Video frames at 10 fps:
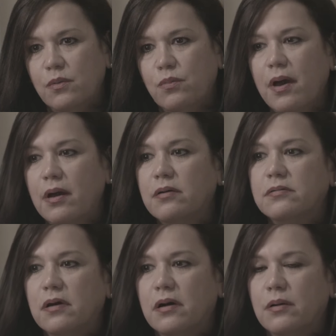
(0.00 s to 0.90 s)

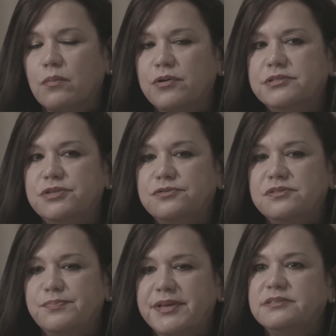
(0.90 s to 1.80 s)
Well, we do
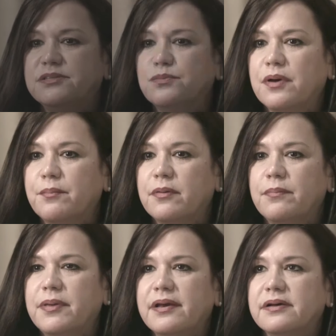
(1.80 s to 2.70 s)
speak to women
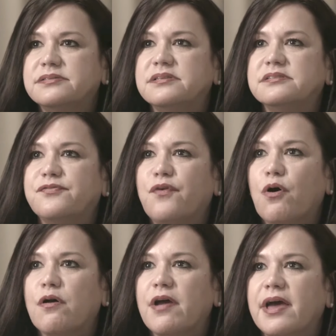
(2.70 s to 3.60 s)
because as
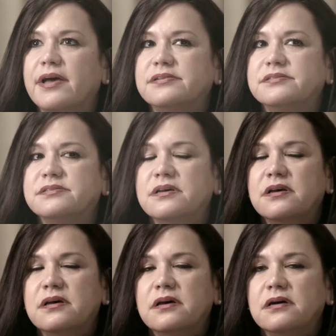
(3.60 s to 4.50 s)
far as
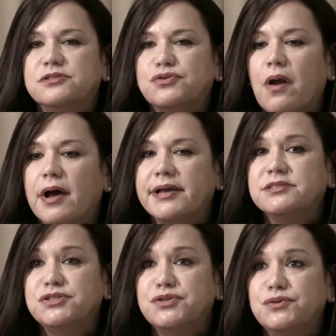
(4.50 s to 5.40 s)
trying
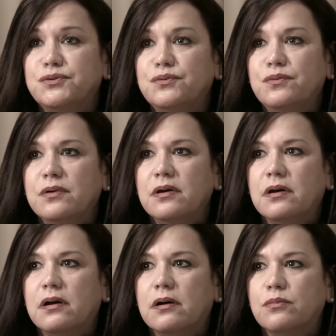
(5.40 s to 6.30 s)
to
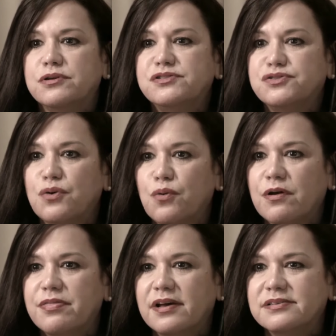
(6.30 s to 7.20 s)

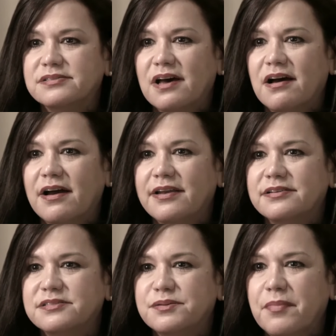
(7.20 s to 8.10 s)
restore that side
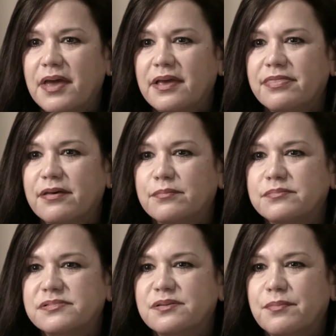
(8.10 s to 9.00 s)
and to make them
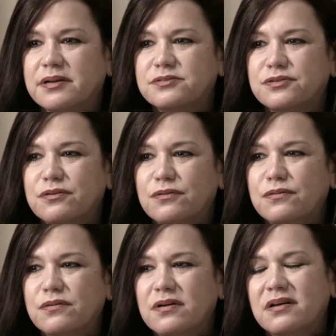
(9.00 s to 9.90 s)

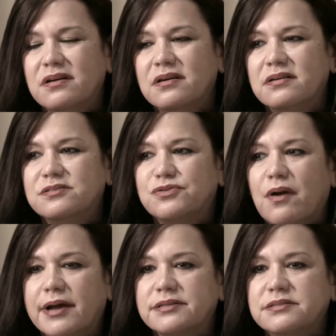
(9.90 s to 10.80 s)
symmetrical,
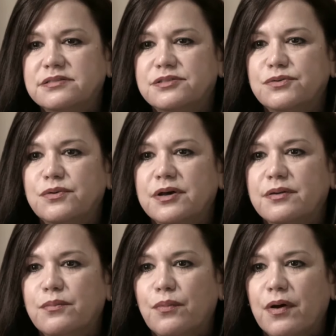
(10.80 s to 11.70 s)
trying to do
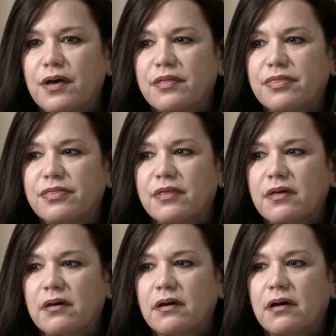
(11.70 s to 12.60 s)
it with
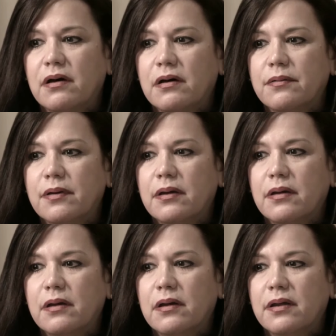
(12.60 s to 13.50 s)
an
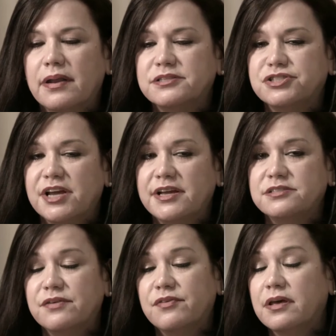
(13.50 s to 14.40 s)
exchange
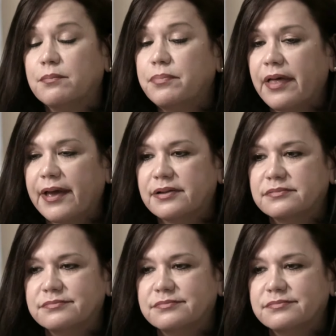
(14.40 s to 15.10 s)
of an implant.